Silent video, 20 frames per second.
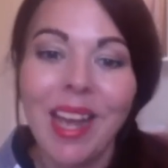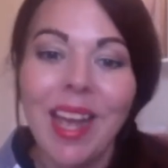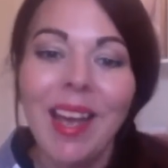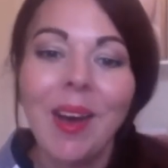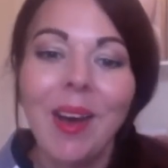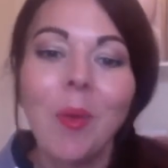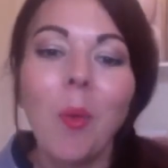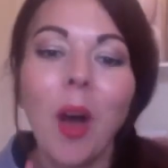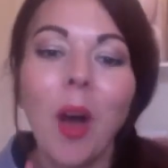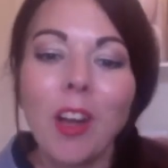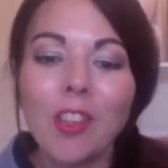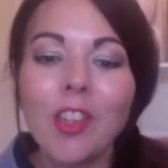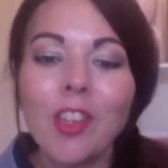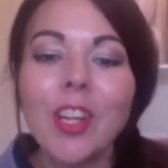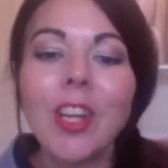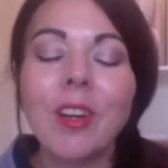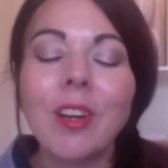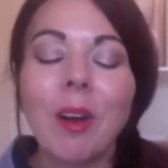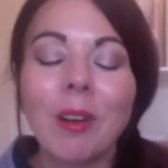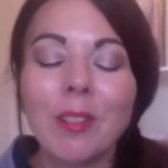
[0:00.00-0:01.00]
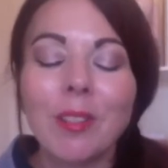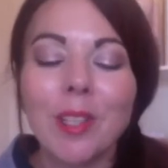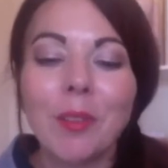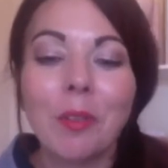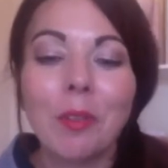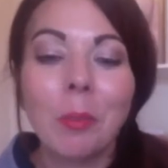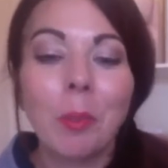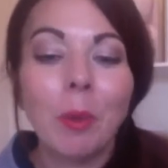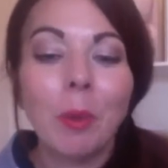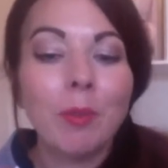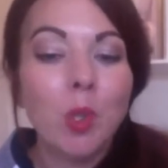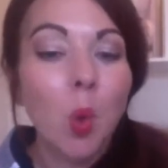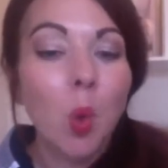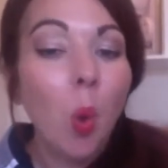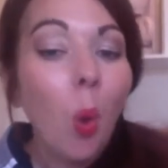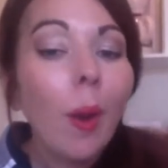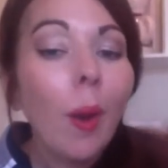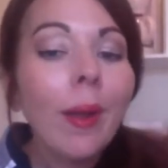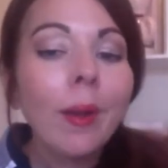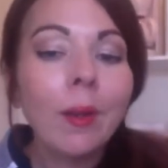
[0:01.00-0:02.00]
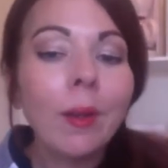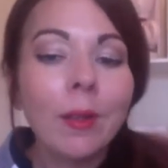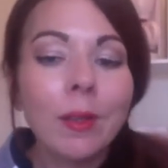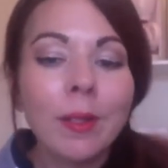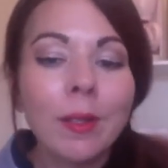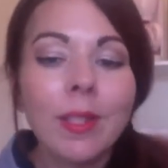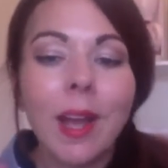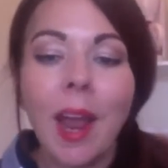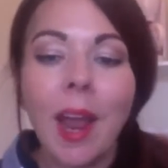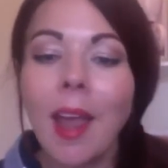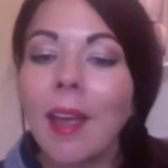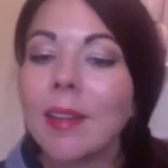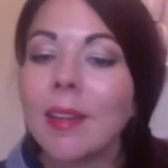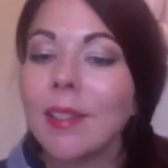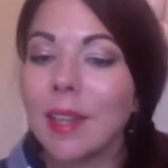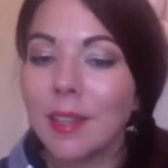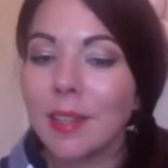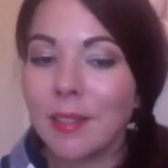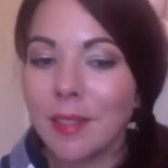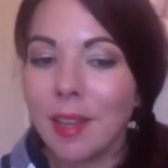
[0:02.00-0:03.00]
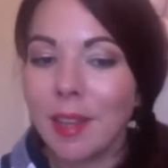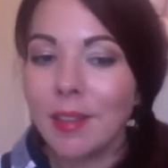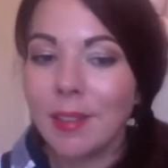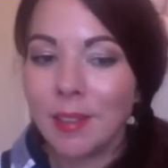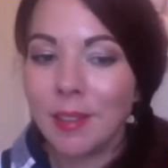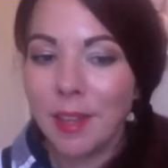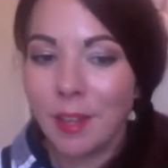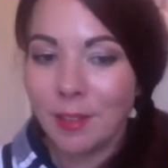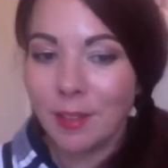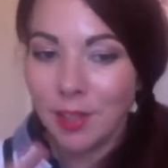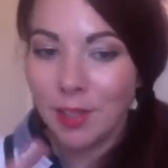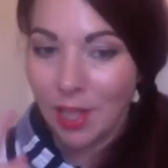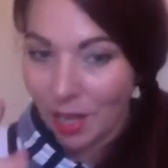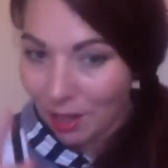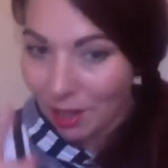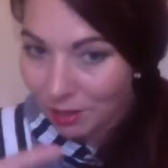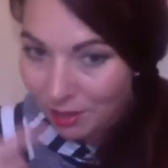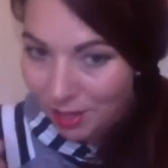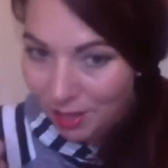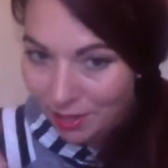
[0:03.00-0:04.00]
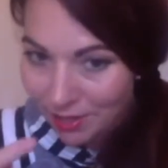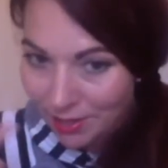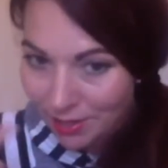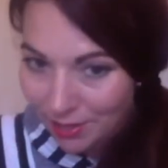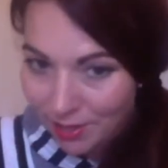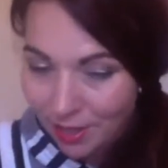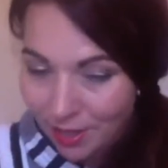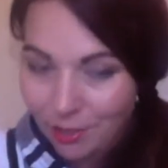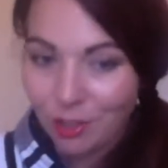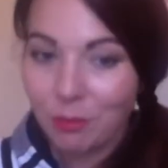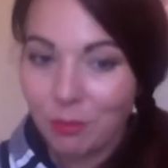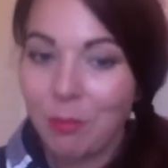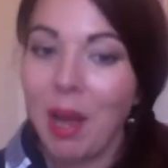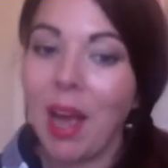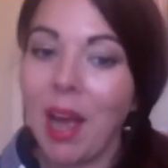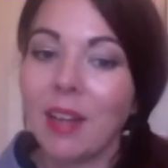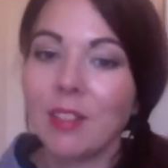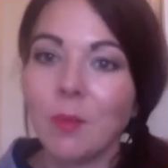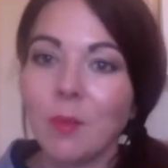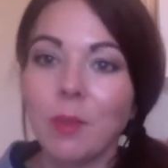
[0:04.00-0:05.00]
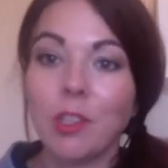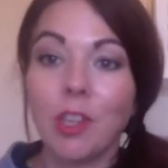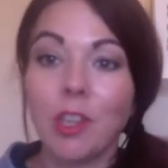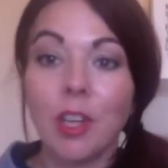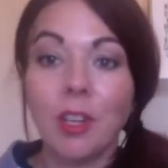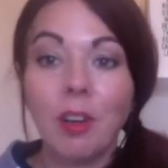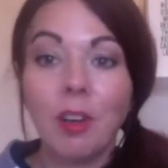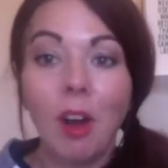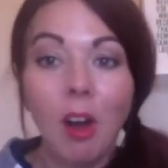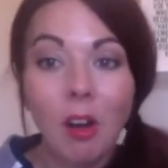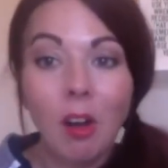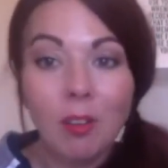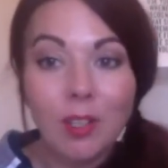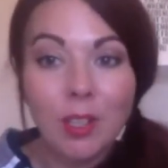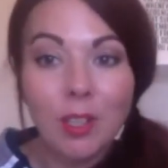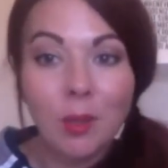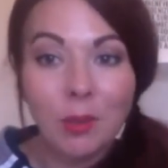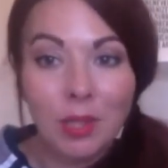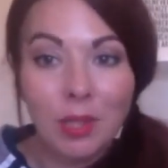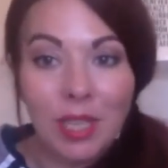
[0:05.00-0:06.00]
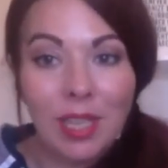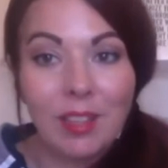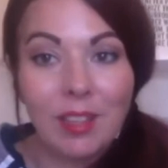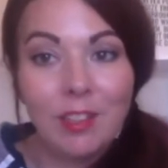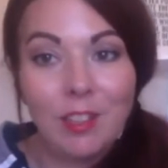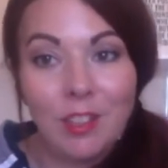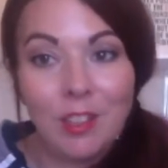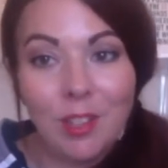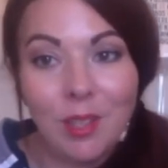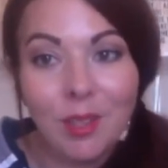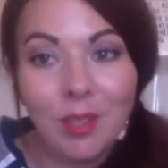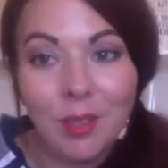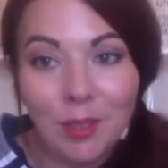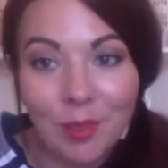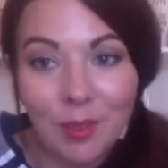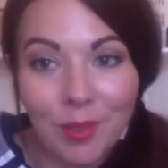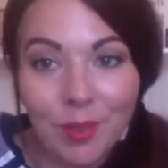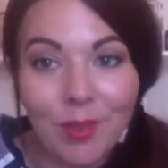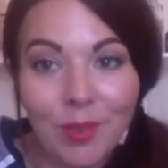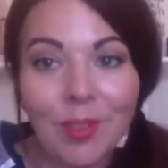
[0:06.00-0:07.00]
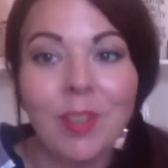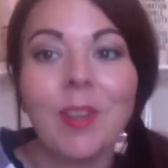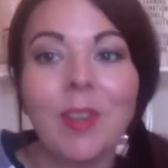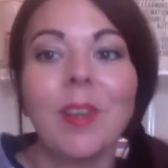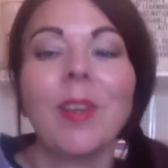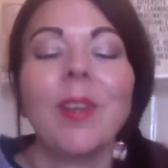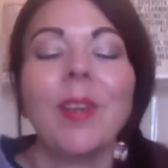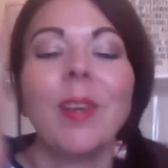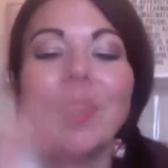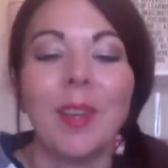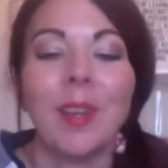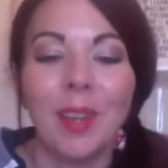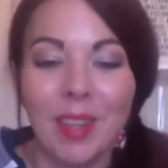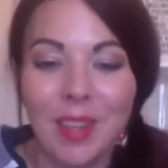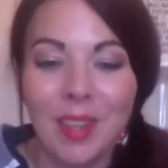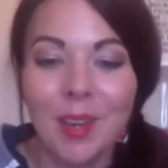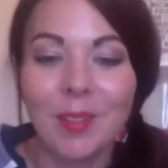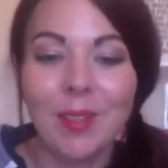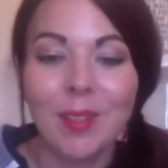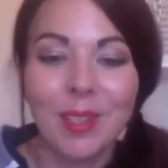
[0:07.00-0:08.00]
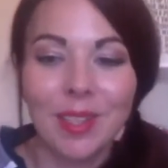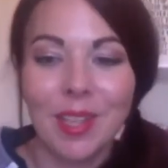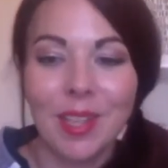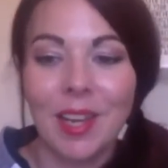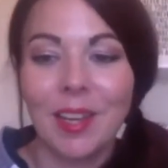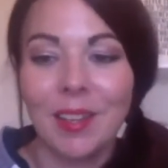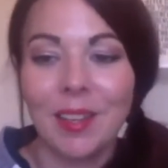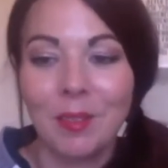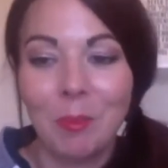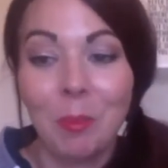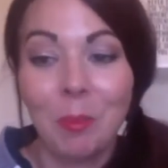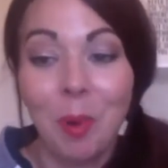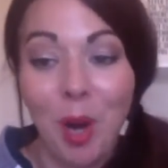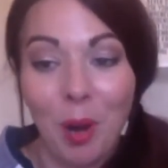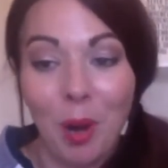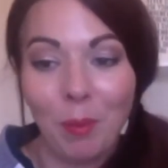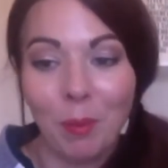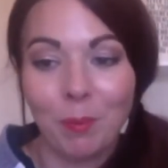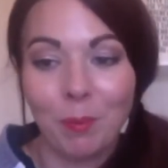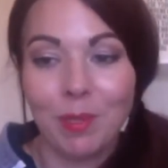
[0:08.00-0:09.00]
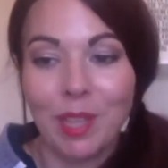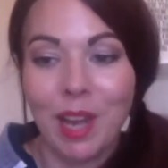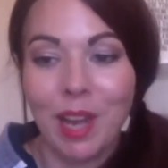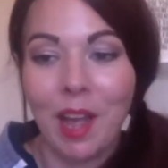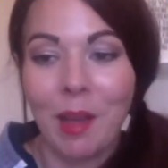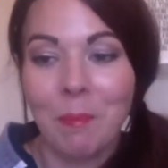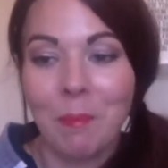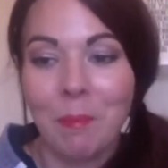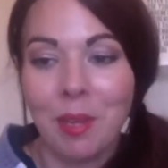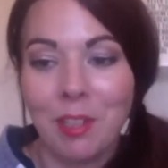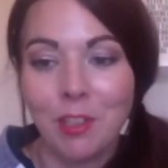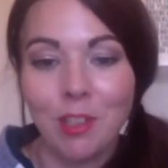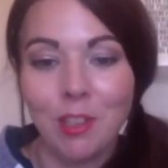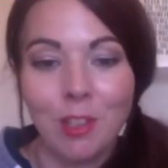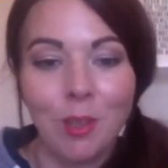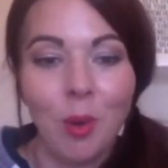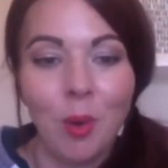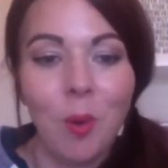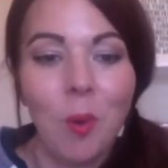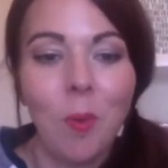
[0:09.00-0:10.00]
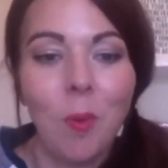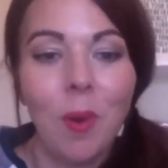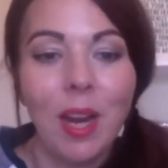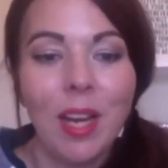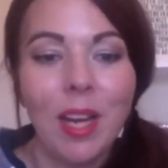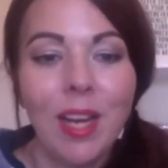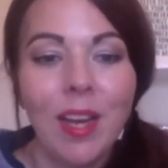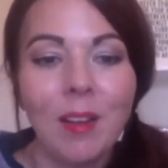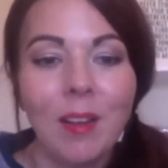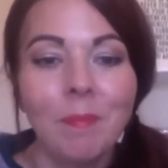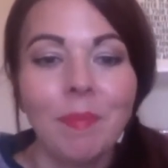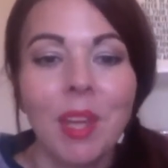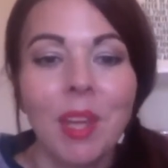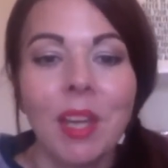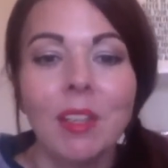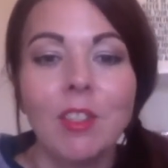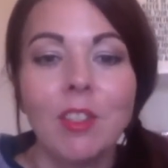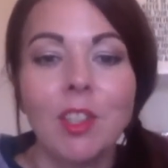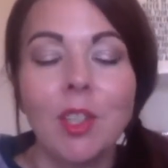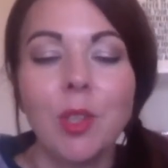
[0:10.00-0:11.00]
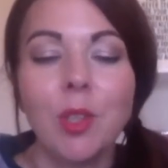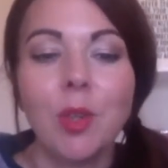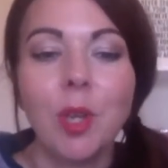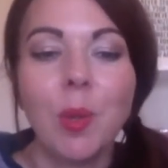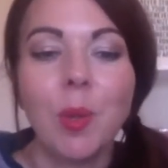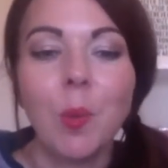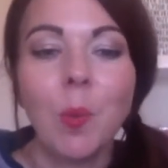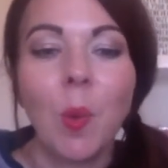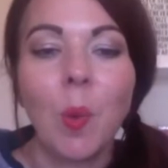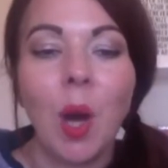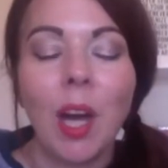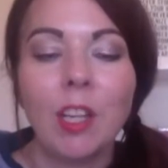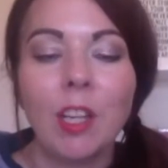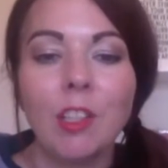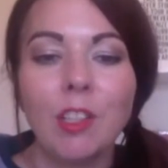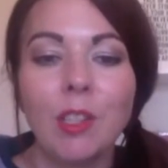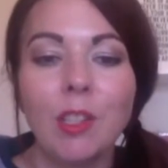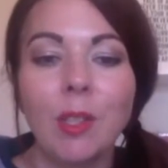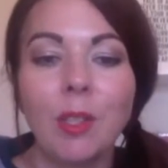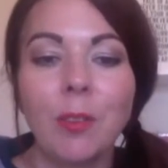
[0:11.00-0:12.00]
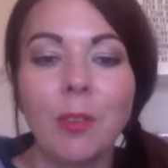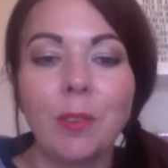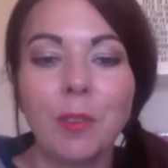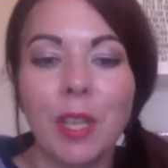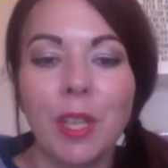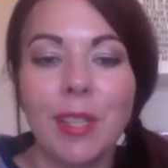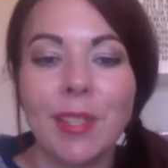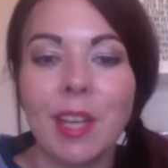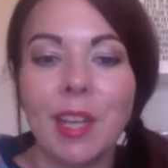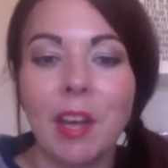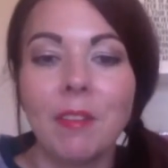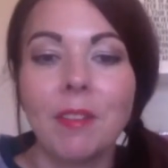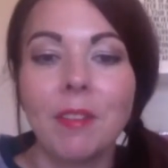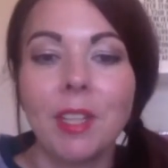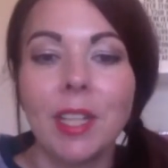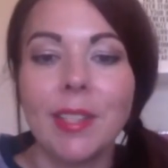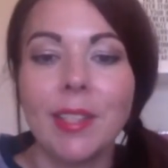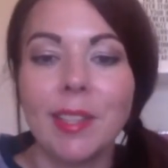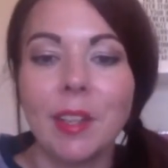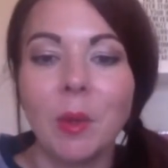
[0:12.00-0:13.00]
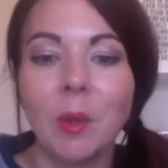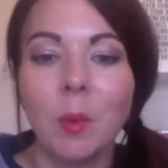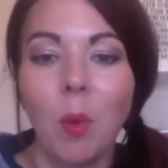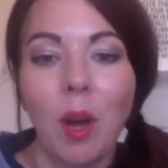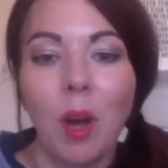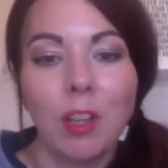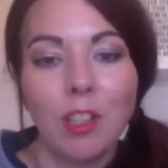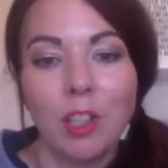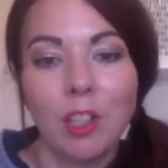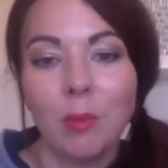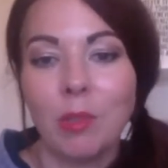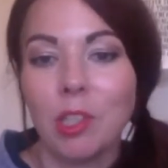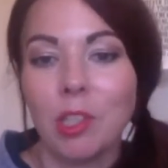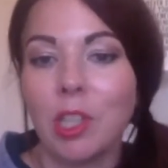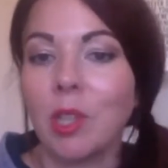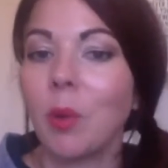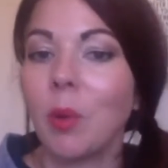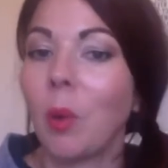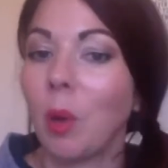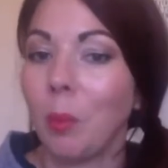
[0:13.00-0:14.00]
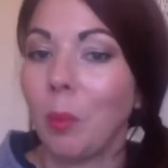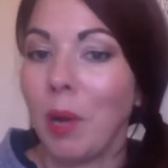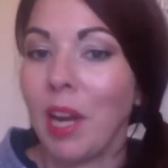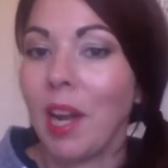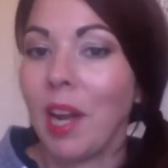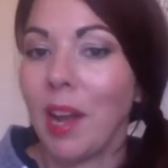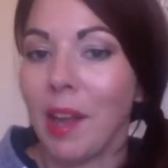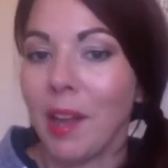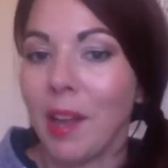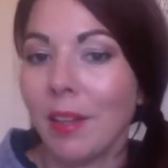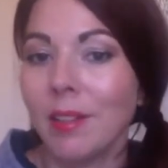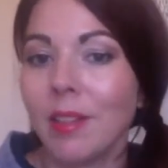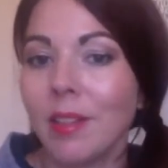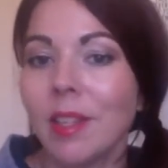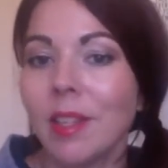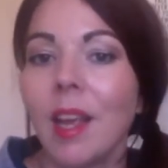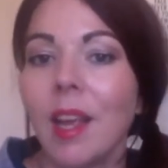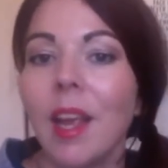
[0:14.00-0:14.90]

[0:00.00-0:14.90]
Washing it also removes oils and dead skin cells that collect inside your mask, which can also lead to those skin problems that I mentioned already. So you can wash your face coverings in a washing machine or by hand.